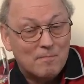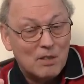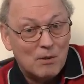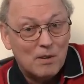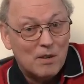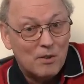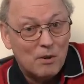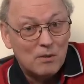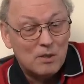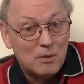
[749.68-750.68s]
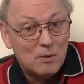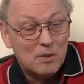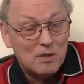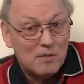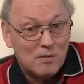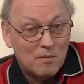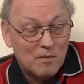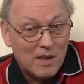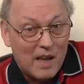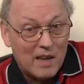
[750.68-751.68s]
So those used
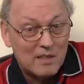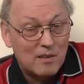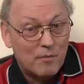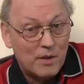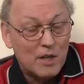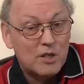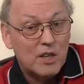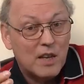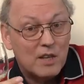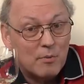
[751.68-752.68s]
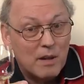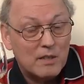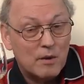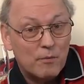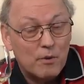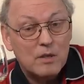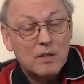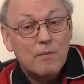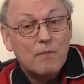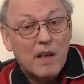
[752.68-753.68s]
casks, the finishing as well as the
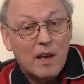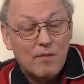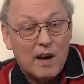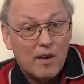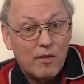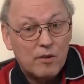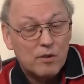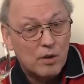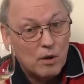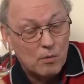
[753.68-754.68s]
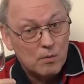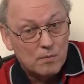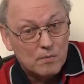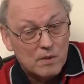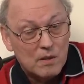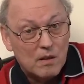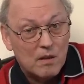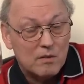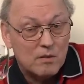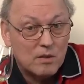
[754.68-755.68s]
first, have either to go
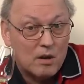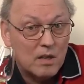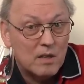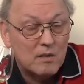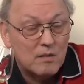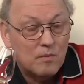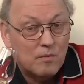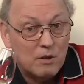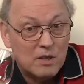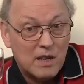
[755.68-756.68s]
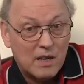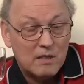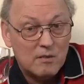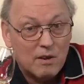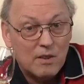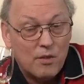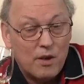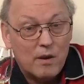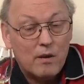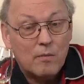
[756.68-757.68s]
uh, to Scotland for a second run
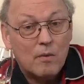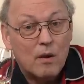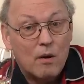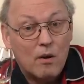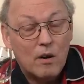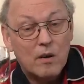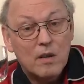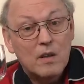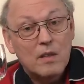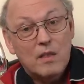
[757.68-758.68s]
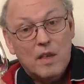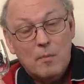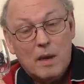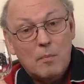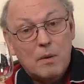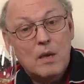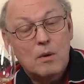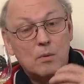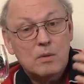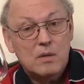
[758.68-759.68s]
there, or they may be
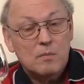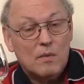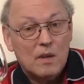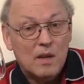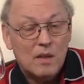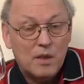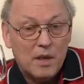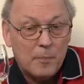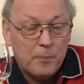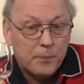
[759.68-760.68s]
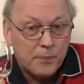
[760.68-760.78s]
used in the